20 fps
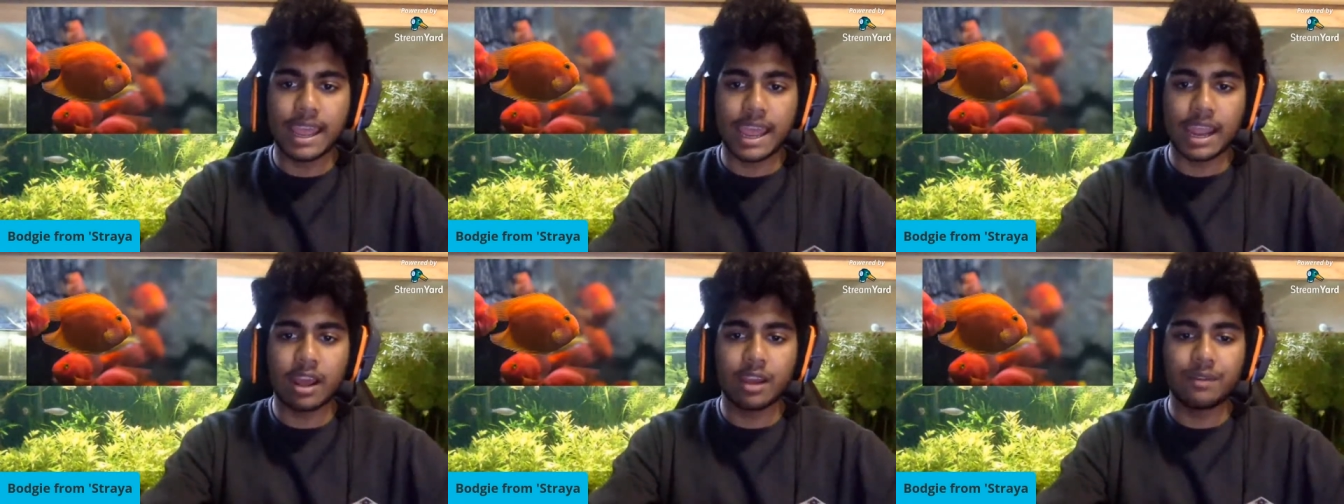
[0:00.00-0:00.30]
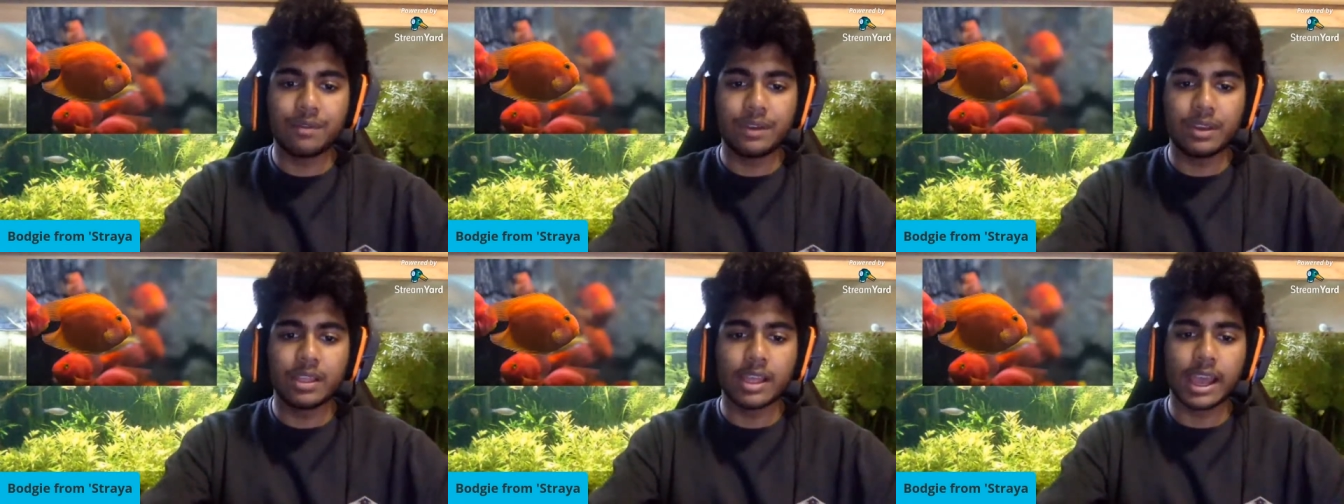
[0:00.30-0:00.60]
And I
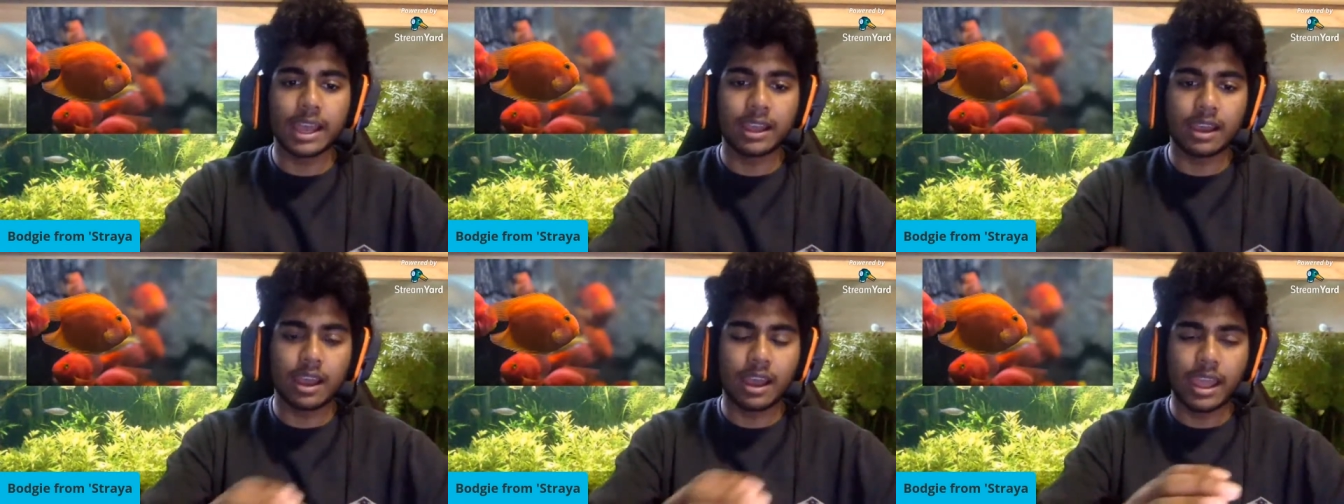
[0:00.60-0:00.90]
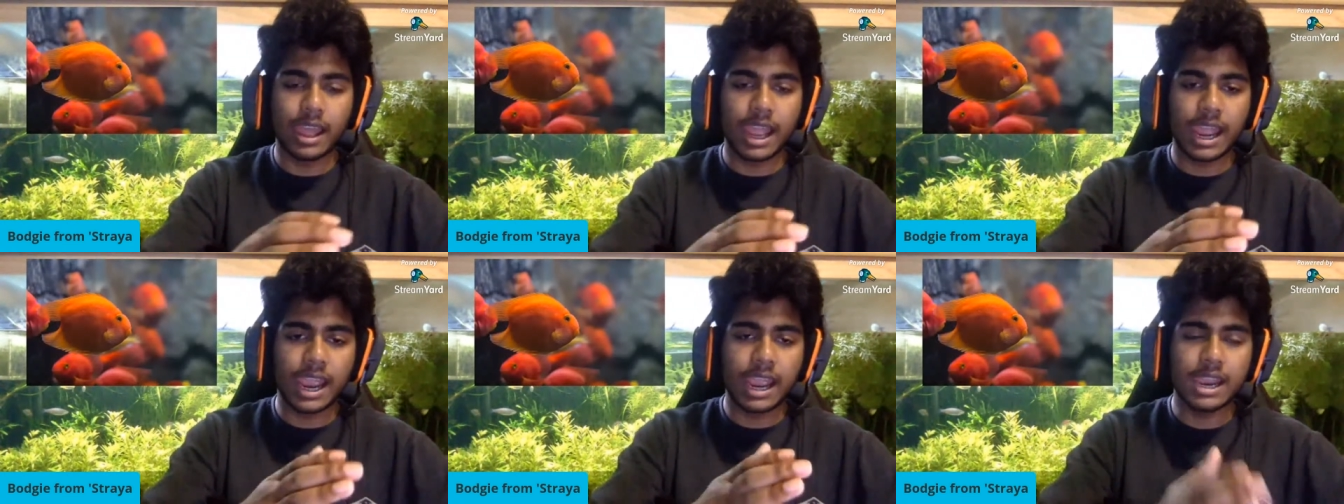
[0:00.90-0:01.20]
feel like
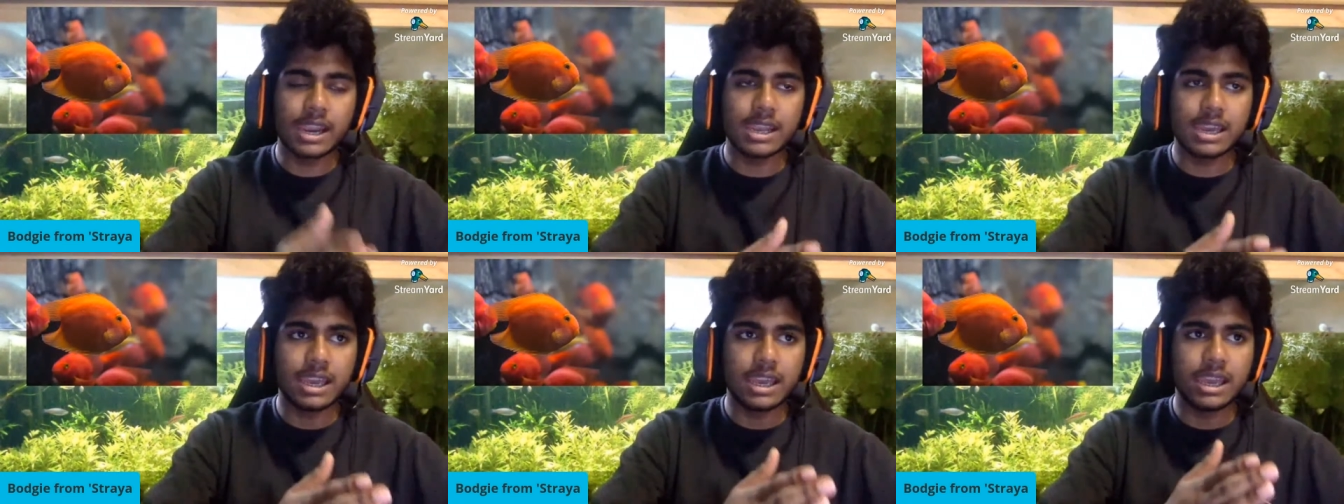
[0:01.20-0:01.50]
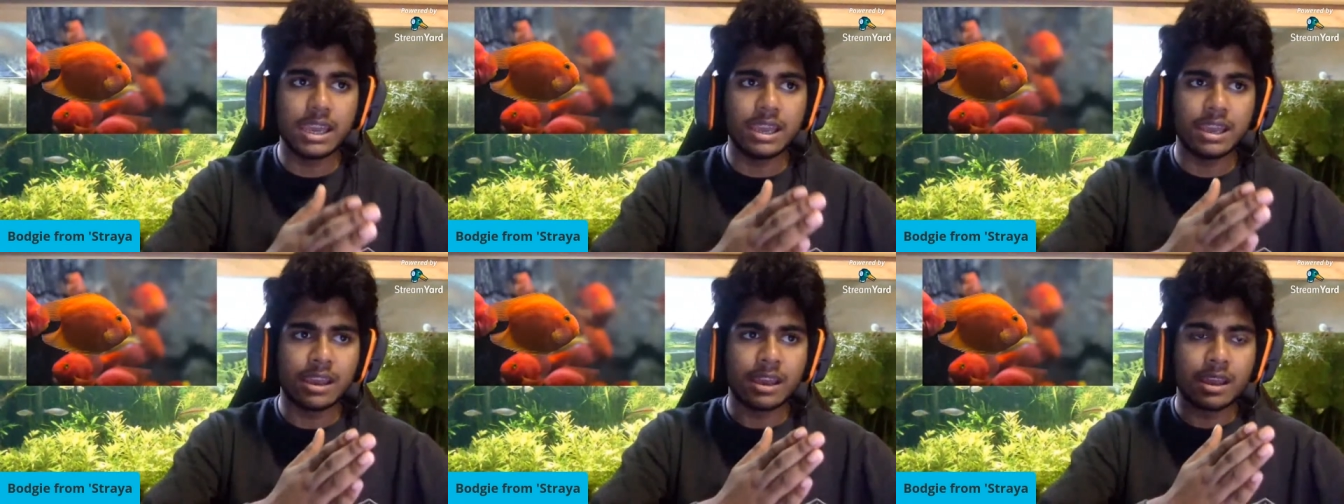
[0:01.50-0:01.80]

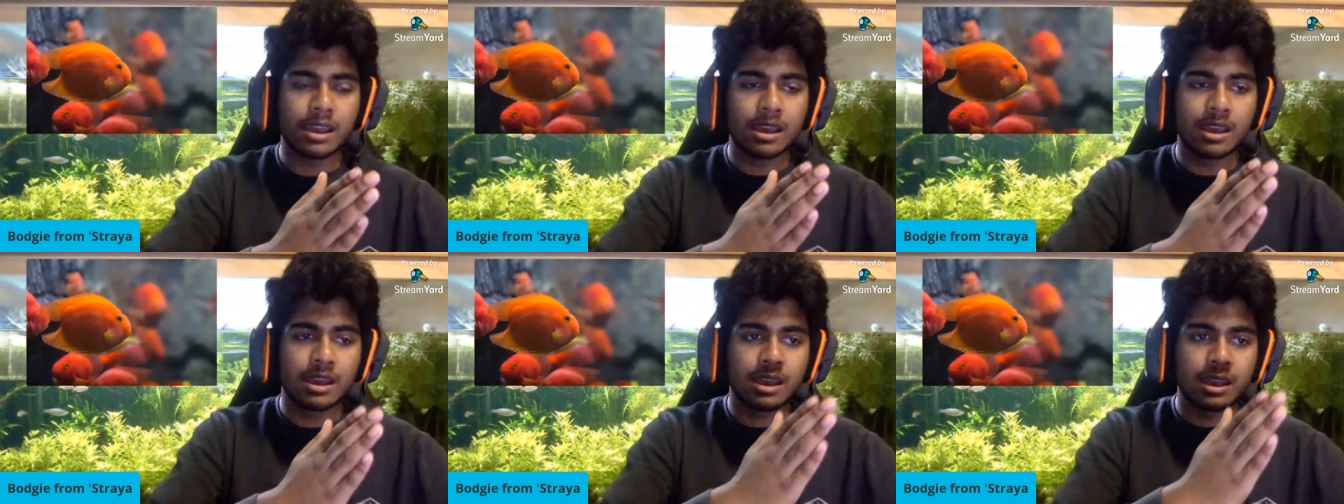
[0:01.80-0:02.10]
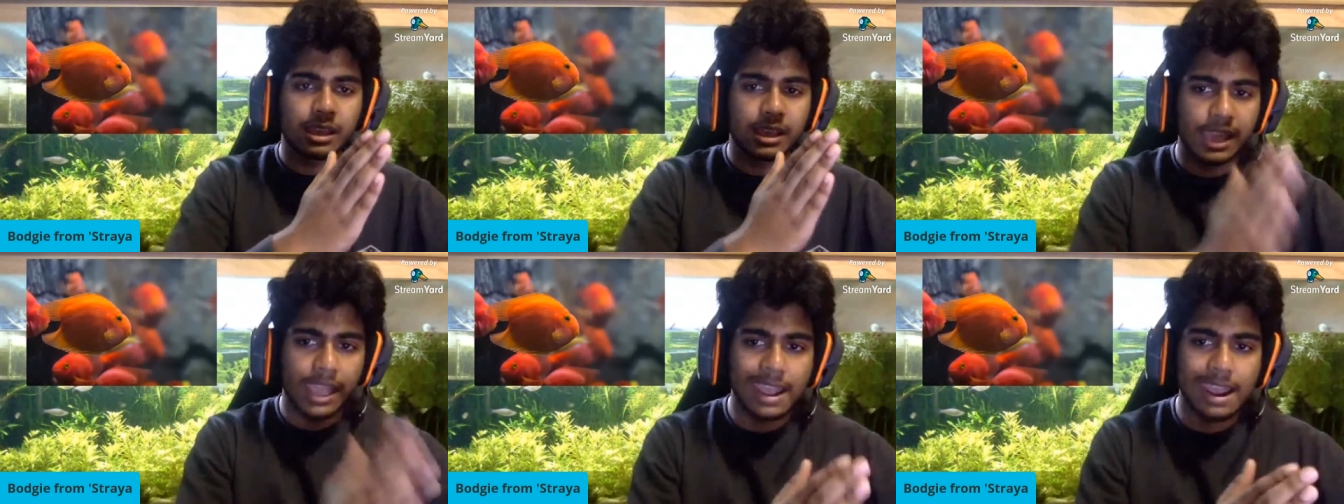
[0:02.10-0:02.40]
any
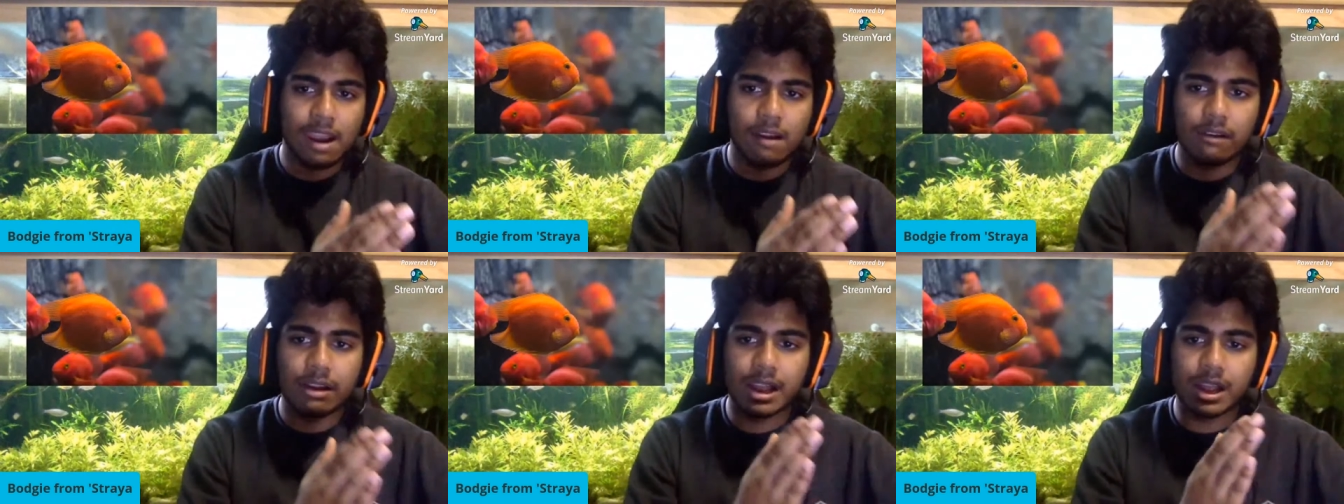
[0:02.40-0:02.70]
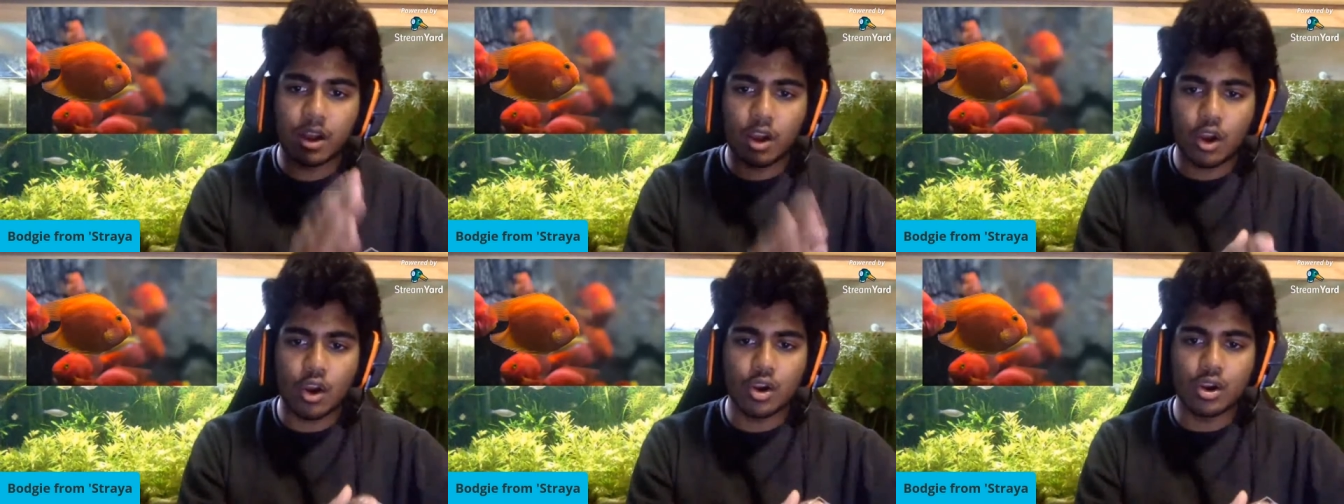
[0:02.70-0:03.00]

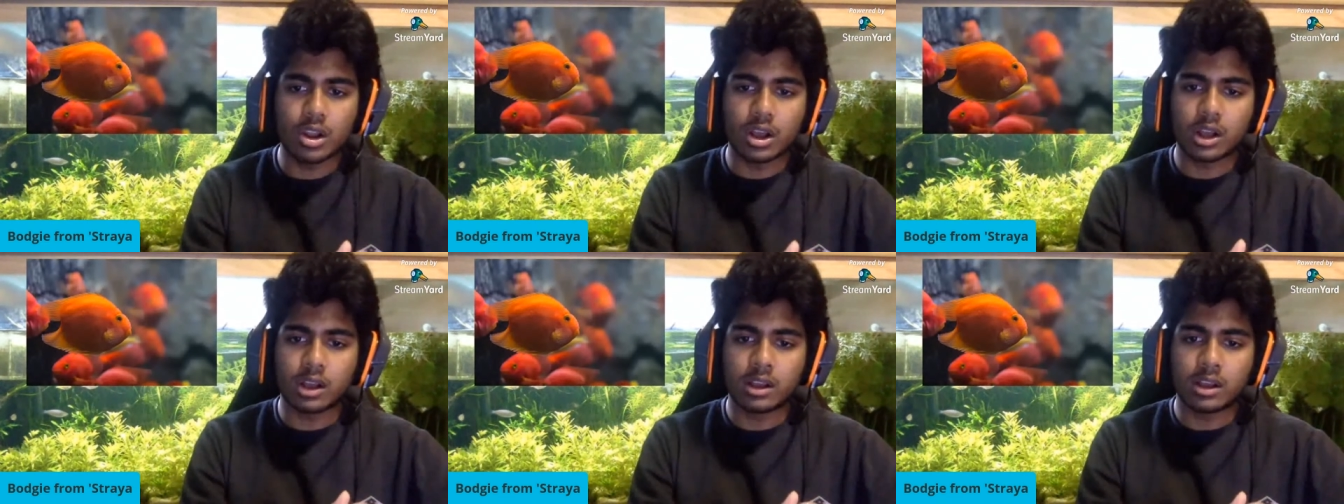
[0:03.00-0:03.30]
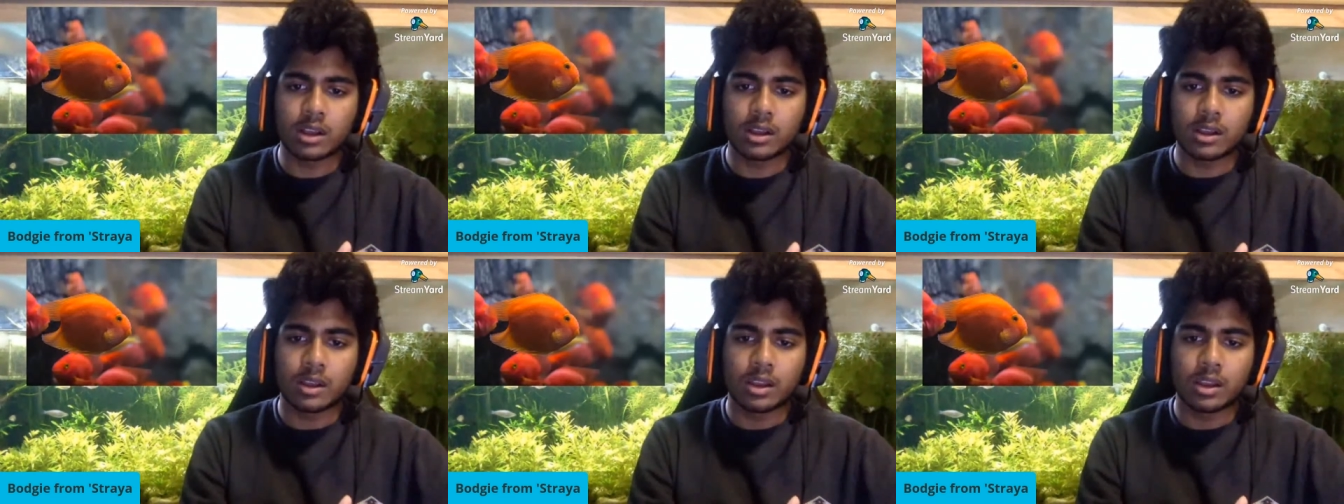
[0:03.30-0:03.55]
caring owner